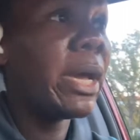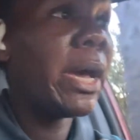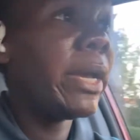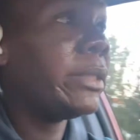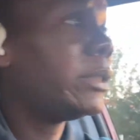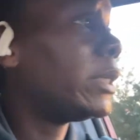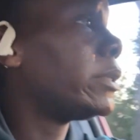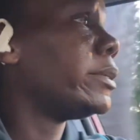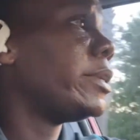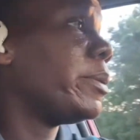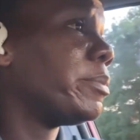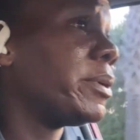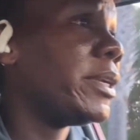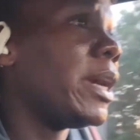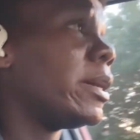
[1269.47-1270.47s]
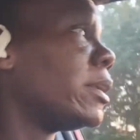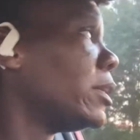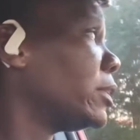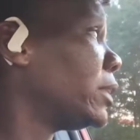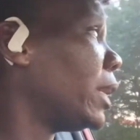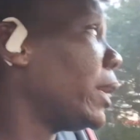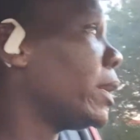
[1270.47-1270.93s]
I took the number down. I
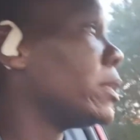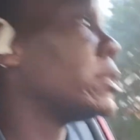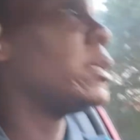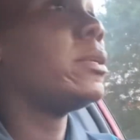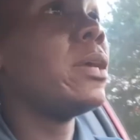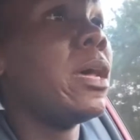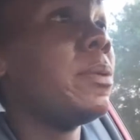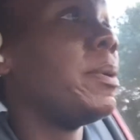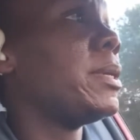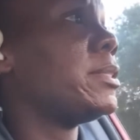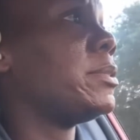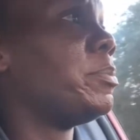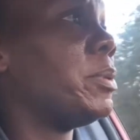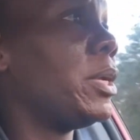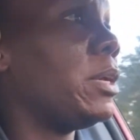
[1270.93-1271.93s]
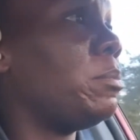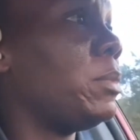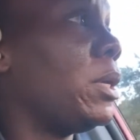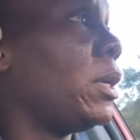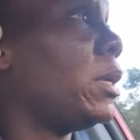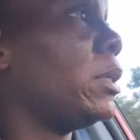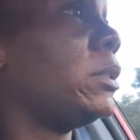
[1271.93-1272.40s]
was like, because they're not about to play
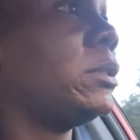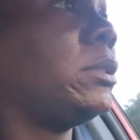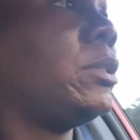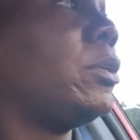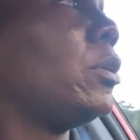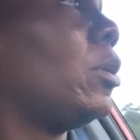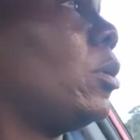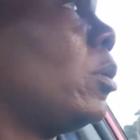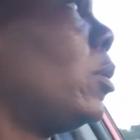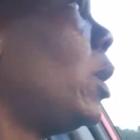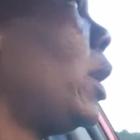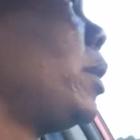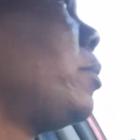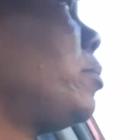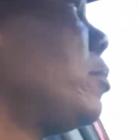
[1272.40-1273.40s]
me because, you know, um,